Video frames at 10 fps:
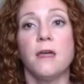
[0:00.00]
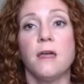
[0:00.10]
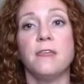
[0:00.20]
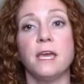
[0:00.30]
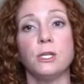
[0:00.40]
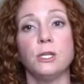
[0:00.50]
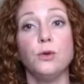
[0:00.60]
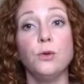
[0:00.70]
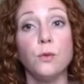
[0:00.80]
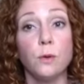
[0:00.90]
then
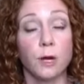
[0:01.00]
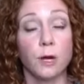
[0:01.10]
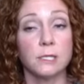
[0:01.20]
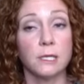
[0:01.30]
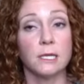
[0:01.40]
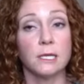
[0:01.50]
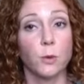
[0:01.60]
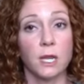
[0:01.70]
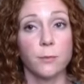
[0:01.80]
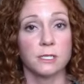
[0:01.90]
you personally get
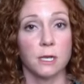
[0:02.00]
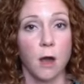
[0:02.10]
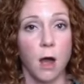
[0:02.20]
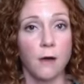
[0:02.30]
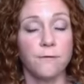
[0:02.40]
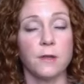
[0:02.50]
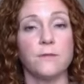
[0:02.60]
20% off.